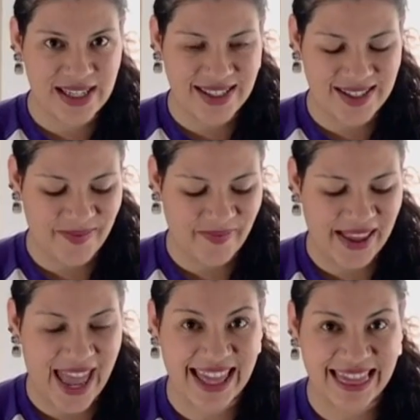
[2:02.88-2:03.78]
it
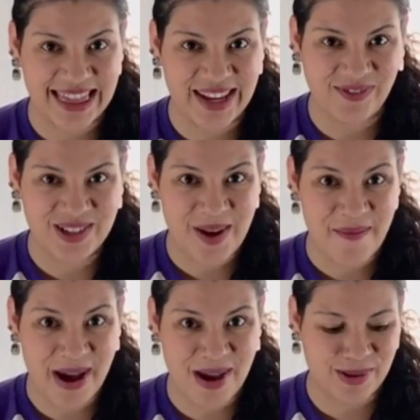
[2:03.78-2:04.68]
and lift
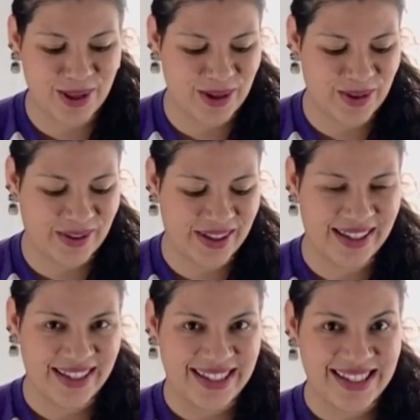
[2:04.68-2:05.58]
my balloon.
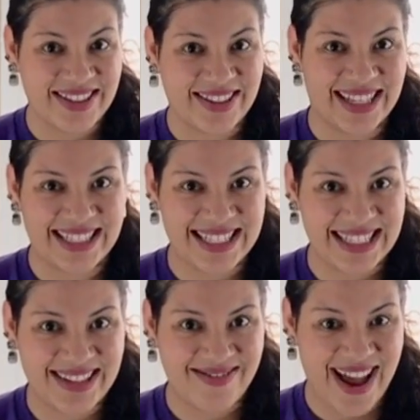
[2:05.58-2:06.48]
So let's
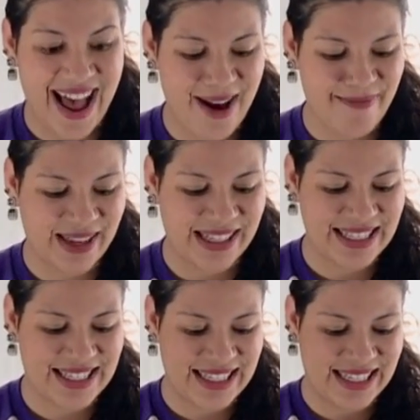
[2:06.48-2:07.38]
see what
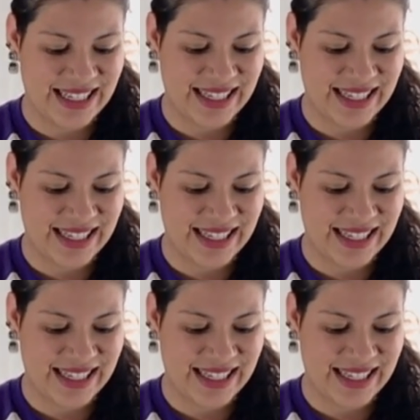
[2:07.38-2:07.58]
happens.